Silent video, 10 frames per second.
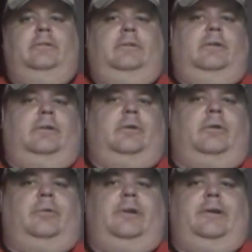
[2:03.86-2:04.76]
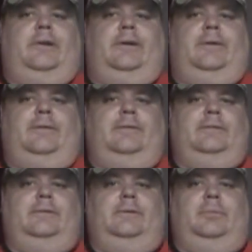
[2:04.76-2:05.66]
are going right now,
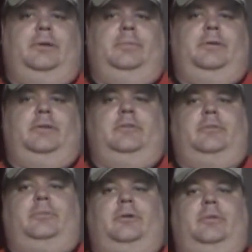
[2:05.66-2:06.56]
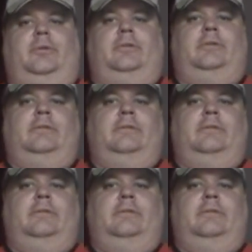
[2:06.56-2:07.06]
it would be a big disappointment